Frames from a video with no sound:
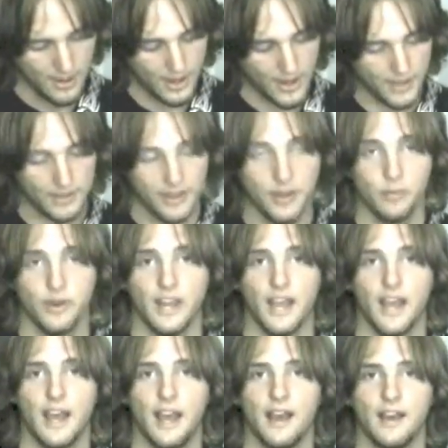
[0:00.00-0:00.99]
And then we
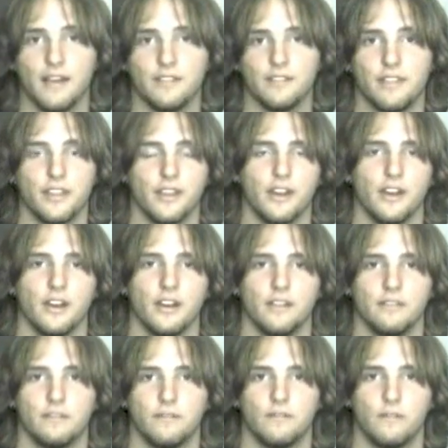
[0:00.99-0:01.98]
have the
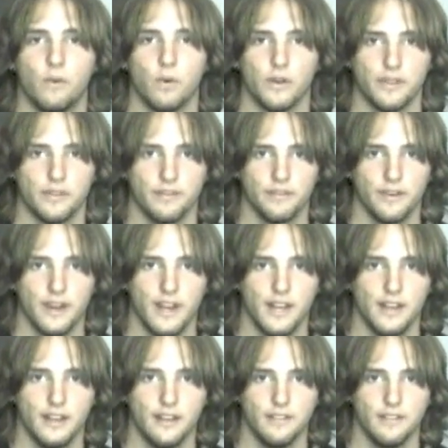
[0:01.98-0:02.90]
4th fret,